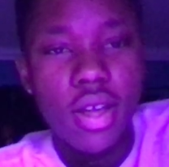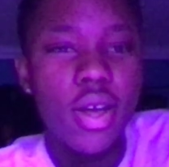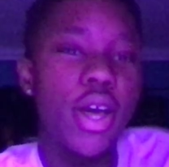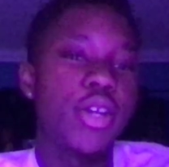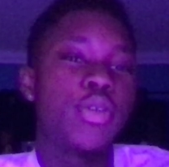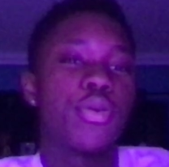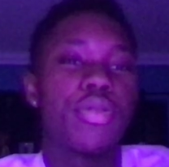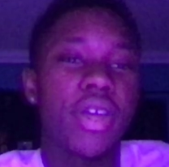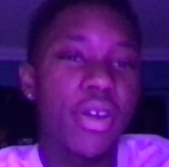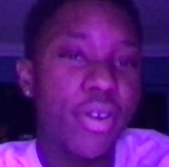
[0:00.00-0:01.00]
I do
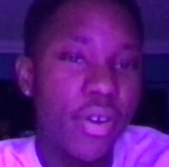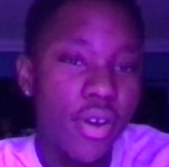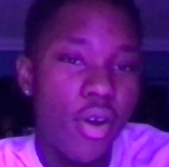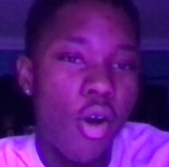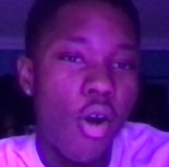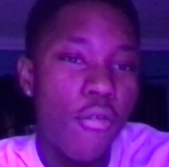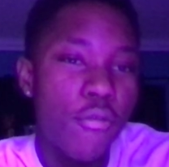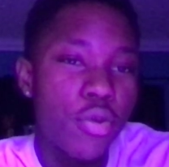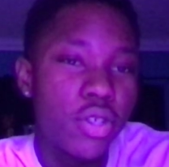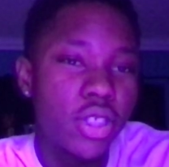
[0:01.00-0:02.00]
think all
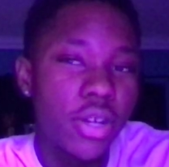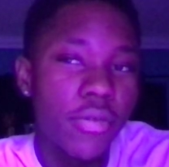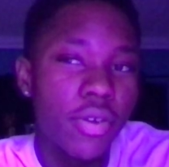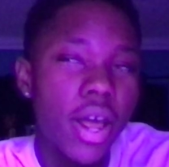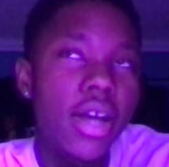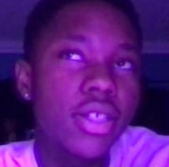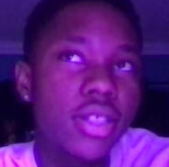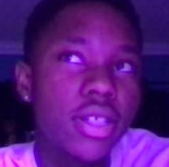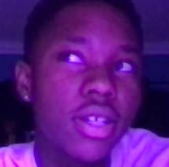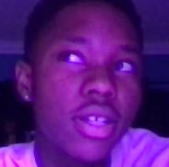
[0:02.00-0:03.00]
food is different.
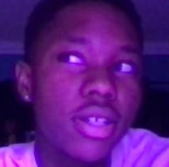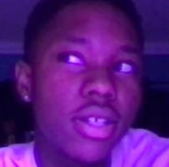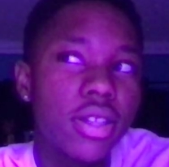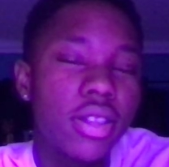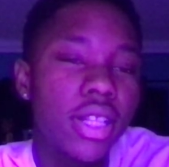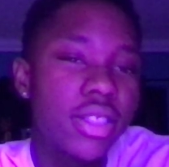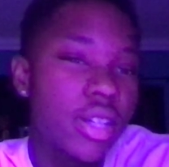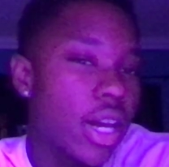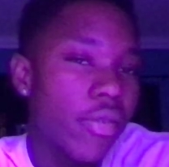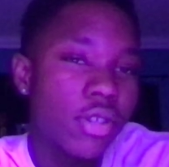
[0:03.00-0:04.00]
Actually, let's not
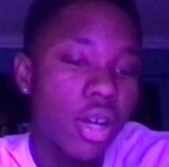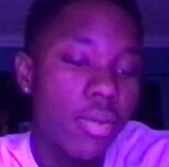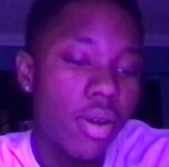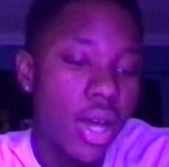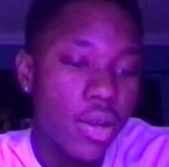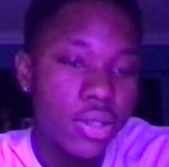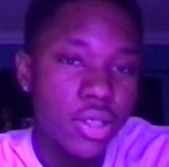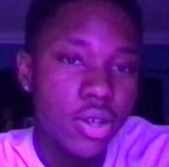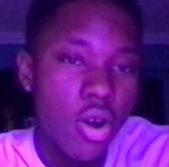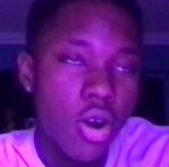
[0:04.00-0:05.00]
even talk about houses,
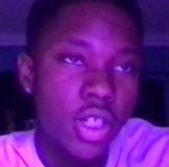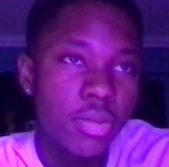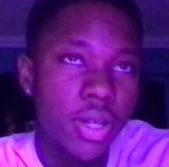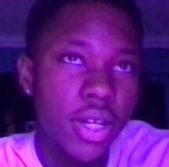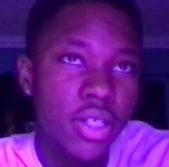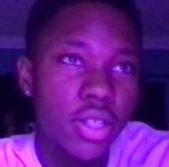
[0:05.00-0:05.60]
cars, because